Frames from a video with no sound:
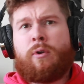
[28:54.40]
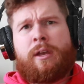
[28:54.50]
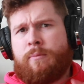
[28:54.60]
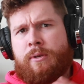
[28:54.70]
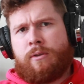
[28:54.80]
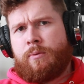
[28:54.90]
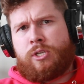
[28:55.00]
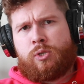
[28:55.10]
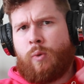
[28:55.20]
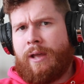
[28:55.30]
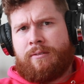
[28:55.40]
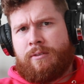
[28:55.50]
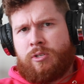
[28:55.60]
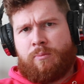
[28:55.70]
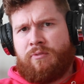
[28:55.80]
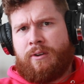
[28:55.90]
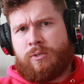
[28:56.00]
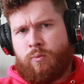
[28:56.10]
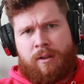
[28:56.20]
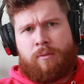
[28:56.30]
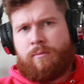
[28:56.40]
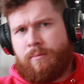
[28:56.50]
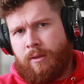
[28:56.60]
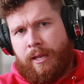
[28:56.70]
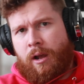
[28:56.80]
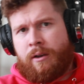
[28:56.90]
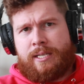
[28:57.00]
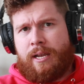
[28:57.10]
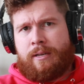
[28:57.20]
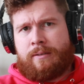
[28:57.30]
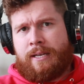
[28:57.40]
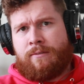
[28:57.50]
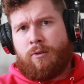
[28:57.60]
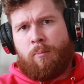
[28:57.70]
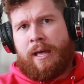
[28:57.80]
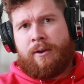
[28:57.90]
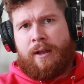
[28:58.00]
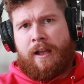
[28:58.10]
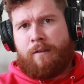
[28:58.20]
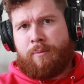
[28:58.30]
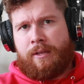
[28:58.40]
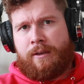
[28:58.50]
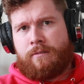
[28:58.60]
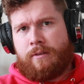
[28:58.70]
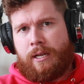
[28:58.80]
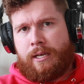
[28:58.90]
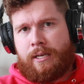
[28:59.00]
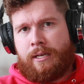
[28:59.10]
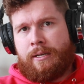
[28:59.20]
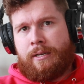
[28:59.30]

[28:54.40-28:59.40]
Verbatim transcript: Oh yeah, you'd be you'd be sweating something fierce. Like honestly, I was getting through a bladder and a half by the end of it. Like.